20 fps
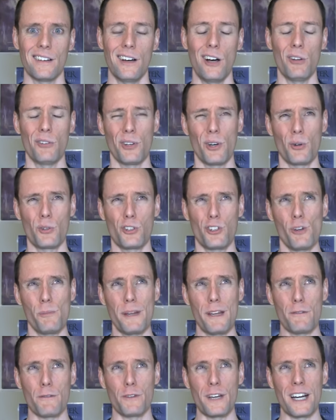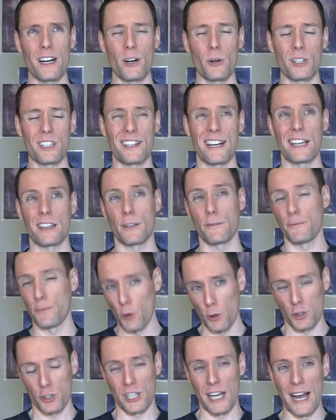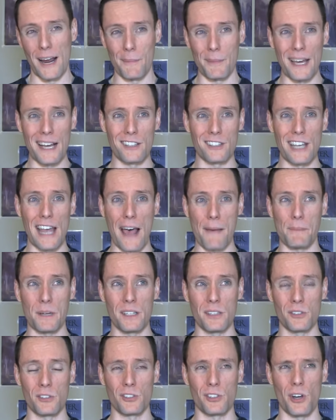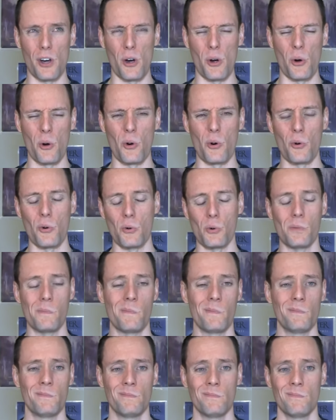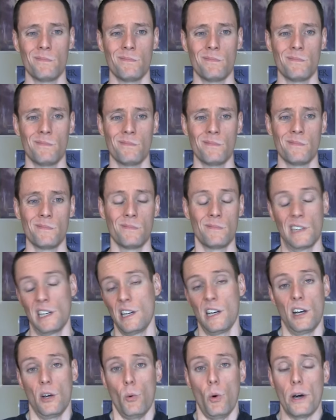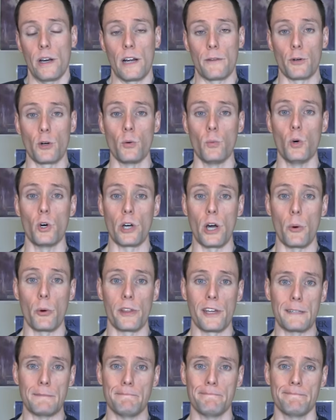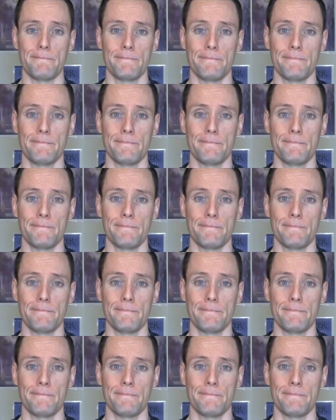Although, to be fair, it's not the first time that's happened, so. Whatever, we'll go with it.